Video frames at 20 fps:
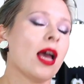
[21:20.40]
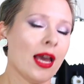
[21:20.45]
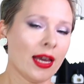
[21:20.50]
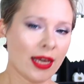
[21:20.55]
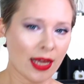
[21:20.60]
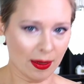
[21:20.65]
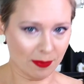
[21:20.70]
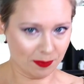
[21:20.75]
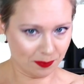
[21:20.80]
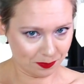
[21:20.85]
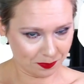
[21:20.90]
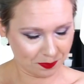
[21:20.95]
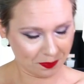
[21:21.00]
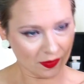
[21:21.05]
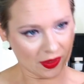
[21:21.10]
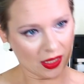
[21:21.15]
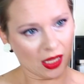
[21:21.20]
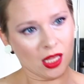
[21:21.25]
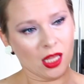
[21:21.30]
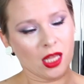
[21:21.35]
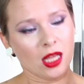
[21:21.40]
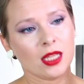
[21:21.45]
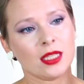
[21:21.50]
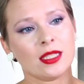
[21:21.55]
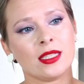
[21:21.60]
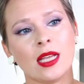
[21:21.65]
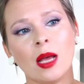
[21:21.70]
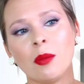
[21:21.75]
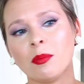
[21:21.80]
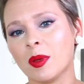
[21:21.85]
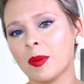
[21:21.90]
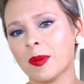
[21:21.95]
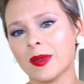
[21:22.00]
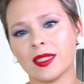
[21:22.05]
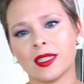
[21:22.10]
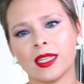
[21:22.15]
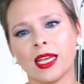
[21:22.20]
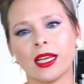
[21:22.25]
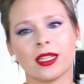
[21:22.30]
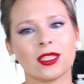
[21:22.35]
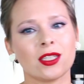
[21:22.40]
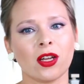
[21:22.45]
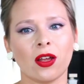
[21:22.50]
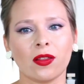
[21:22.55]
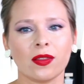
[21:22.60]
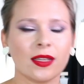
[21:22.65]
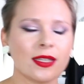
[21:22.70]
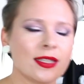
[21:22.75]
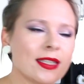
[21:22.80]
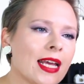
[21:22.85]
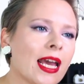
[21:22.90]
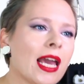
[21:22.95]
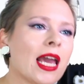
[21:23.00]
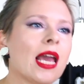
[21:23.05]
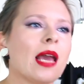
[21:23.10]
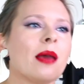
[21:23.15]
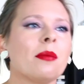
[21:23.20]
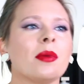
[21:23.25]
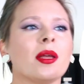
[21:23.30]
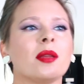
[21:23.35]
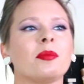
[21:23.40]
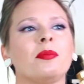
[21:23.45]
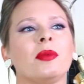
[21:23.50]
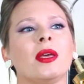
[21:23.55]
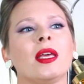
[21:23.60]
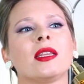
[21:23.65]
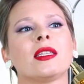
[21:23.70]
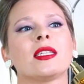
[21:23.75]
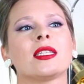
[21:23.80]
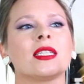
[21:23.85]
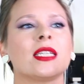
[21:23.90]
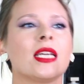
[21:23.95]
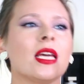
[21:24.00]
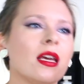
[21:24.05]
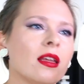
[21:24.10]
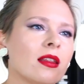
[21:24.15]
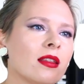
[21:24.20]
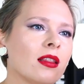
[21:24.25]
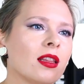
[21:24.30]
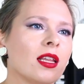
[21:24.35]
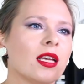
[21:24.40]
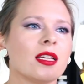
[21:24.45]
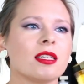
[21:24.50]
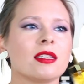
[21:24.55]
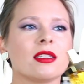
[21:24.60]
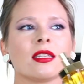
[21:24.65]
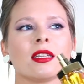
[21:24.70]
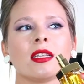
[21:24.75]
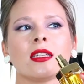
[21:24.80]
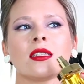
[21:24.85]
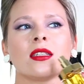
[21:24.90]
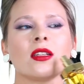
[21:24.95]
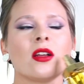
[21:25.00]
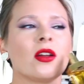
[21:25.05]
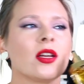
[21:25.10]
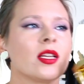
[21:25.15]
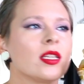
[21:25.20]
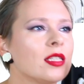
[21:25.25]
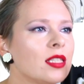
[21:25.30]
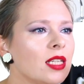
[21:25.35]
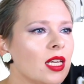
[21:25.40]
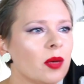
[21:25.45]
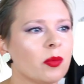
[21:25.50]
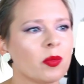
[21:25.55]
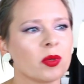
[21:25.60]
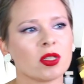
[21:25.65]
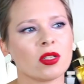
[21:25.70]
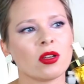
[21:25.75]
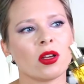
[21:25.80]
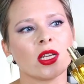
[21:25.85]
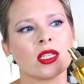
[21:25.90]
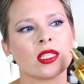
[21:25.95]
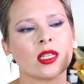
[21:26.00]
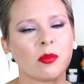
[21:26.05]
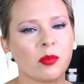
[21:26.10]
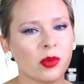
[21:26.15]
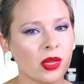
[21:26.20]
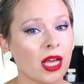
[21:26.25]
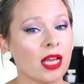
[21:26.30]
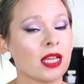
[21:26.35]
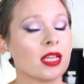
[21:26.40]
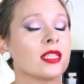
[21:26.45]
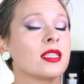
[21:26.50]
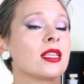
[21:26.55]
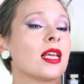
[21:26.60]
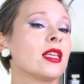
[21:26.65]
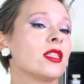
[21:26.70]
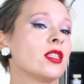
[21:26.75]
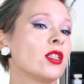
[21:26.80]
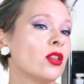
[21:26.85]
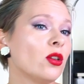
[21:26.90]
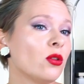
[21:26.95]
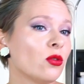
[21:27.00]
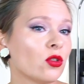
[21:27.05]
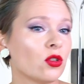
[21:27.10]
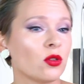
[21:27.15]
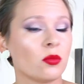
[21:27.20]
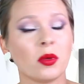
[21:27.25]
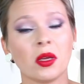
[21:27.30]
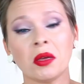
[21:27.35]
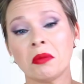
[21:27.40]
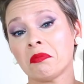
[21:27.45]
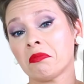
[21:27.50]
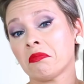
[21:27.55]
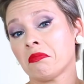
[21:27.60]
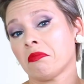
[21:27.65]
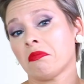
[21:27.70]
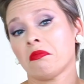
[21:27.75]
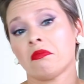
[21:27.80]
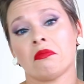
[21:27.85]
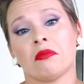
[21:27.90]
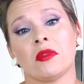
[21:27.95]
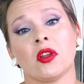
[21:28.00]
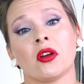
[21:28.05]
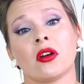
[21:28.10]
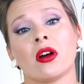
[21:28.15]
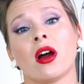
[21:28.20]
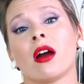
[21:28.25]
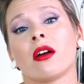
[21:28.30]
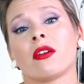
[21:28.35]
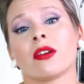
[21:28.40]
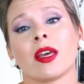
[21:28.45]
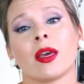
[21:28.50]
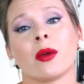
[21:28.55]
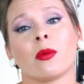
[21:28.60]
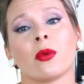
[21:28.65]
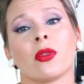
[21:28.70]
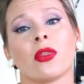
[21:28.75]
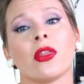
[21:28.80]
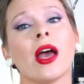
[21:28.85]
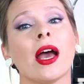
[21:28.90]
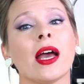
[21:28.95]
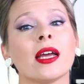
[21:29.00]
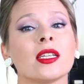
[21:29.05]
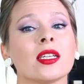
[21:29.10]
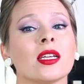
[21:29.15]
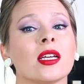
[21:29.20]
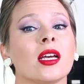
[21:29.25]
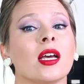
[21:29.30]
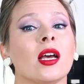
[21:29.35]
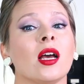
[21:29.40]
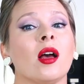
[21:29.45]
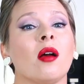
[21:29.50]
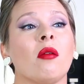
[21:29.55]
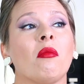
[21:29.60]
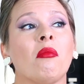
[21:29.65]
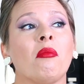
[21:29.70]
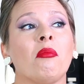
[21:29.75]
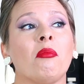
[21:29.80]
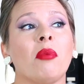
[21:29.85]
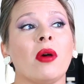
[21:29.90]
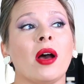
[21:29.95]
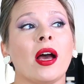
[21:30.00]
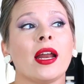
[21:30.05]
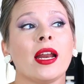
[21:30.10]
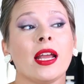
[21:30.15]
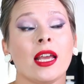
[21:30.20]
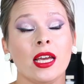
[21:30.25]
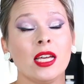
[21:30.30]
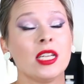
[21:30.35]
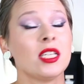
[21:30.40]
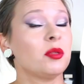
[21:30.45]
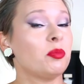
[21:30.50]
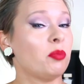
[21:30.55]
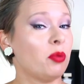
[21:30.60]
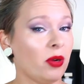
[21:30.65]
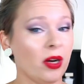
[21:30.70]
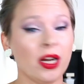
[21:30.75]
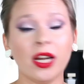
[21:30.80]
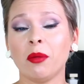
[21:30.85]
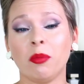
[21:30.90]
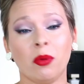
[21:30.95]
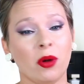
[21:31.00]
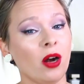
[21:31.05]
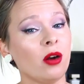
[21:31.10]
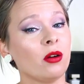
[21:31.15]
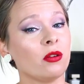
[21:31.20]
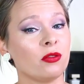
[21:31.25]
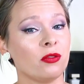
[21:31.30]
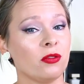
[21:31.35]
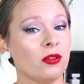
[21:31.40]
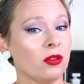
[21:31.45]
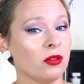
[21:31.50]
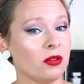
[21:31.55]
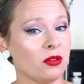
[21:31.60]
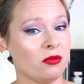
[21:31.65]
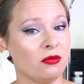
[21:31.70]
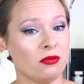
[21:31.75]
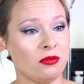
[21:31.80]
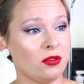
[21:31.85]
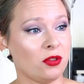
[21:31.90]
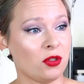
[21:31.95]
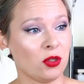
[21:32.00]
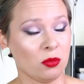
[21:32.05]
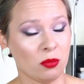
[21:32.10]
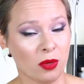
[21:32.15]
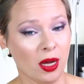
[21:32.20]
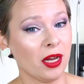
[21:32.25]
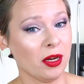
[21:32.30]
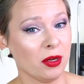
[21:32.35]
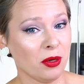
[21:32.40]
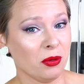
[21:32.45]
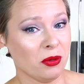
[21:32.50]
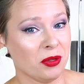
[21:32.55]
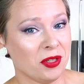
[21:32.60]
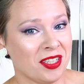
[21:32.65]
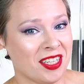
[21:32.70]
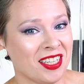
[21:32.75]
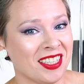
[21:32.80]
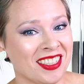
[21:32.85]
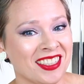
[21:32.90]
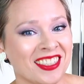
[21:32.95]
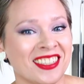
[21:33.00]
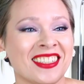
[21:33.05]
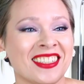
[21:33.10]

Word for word: Again, some people say it's not the same, it's teethless, it's not as deep, it's not as complex as it used to be. I'm not arguing with that, but it's pretty powerful to my nose.